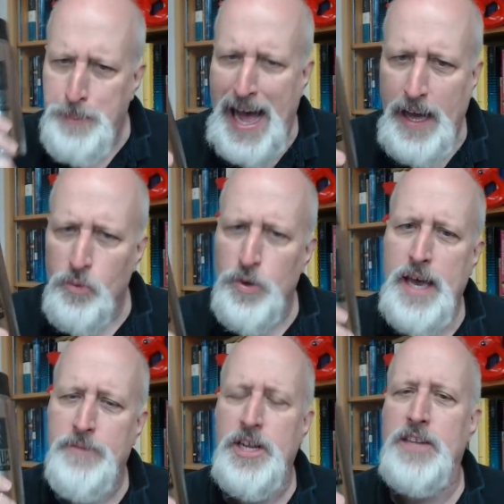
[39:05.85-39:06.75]
but we
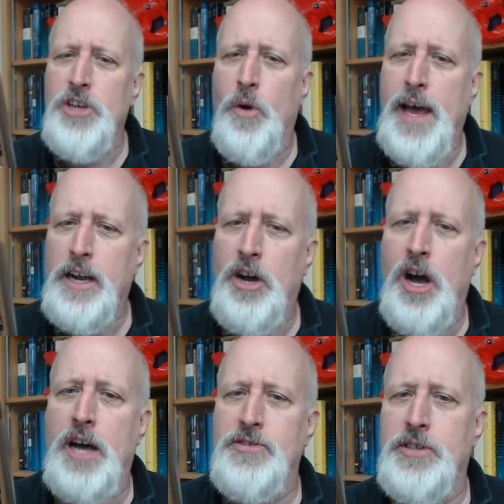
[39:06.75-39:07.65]
have done so at a
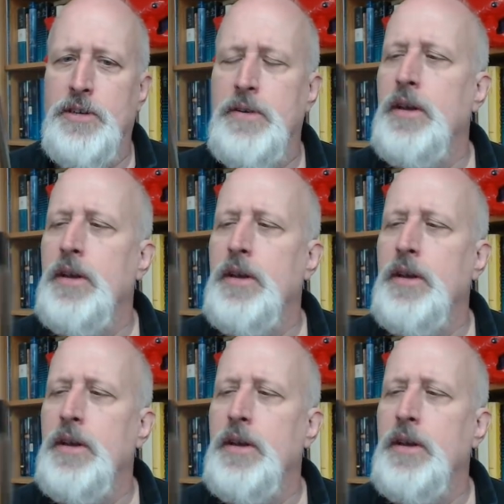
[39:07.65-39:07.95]
cost,